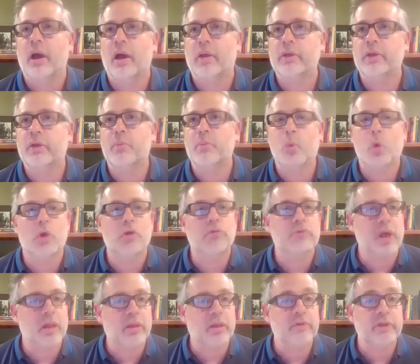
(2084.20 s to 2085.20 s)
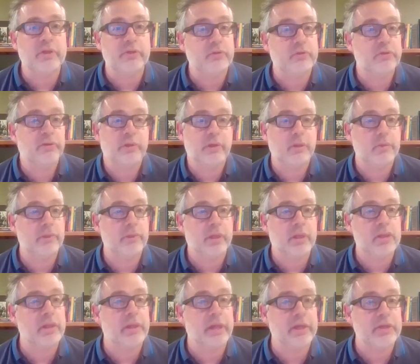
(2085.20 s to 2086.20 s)
you know, more relevant to the
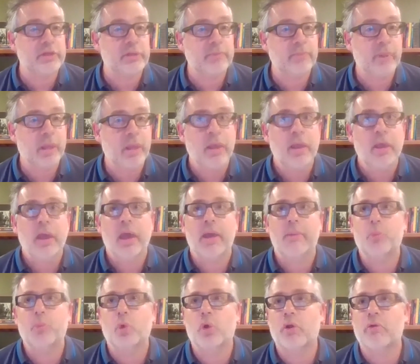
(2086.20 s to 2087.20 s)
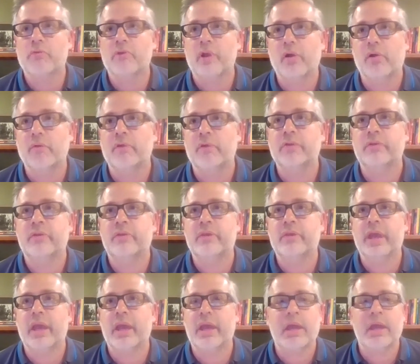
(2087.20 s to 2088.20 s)
clinician and more relevant to
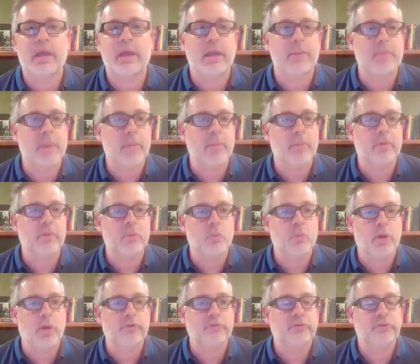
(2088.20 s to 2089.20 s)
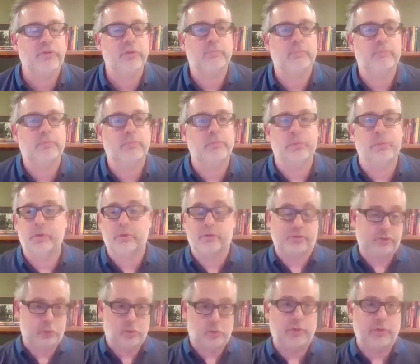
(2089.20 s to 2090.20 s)
the AAN member that wants to
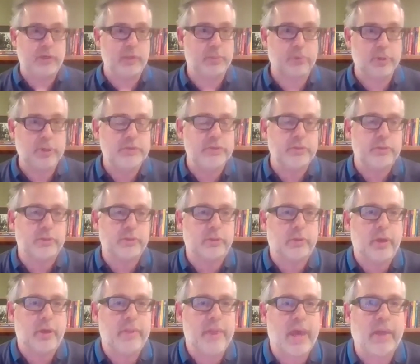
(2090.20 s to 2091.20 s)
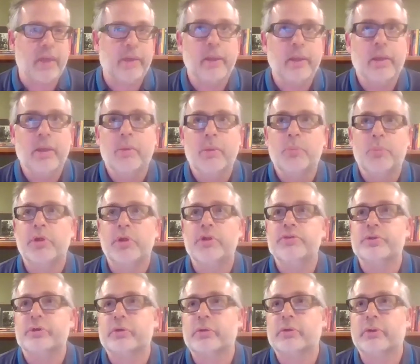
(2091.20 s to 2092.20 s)
still read a print journal. And that print
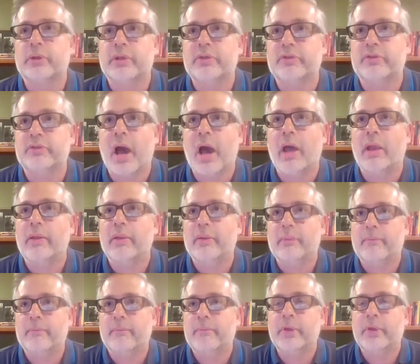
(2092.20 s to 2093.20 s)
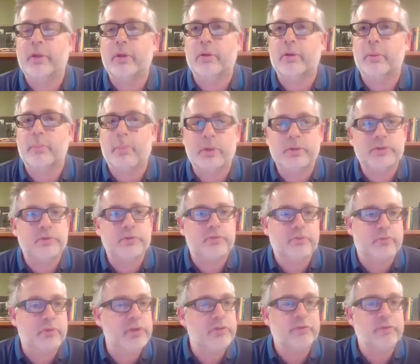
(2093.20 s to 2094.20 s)
journal is not, you know, a bunch of
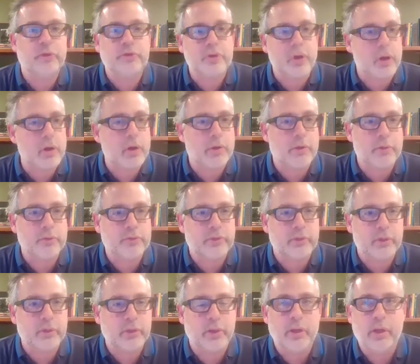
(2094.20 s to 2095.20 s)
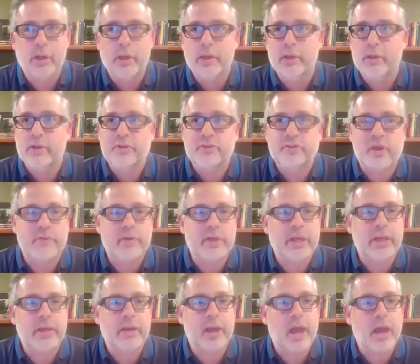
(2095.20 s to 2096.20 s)
research articles that are 7,
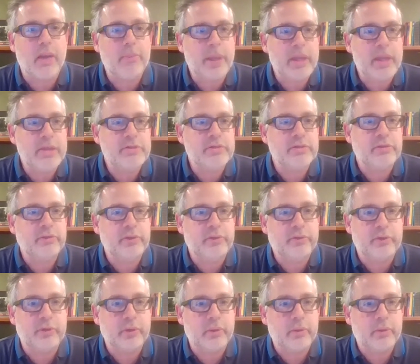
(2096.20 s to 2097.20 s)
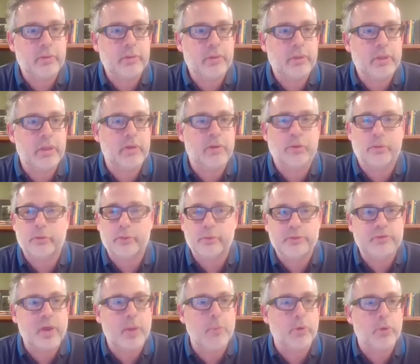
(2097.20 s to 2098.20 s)
8, 9 pages. These are clinical
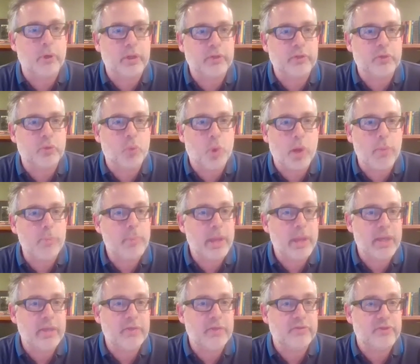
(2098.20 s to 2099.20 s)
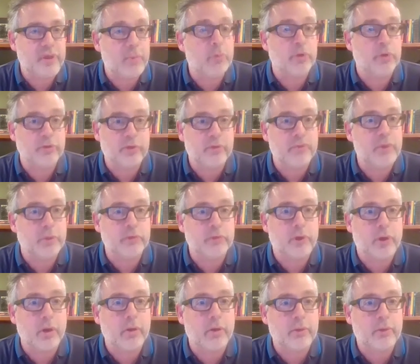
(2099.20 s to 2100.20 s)
summaries or one-page summaries of those
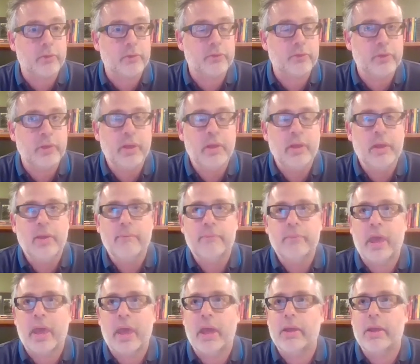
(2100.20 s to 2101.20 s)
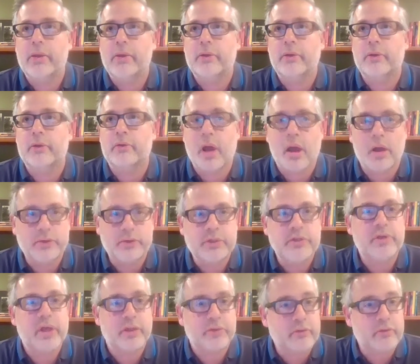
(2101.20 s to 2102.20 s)
articles. And
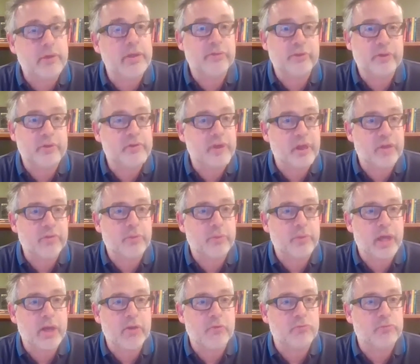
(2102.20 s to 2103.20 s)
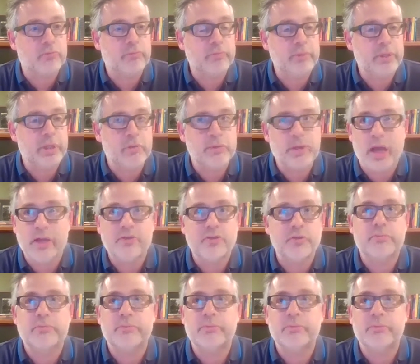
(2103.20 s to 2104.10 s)
neurology's had great success with kind of, not just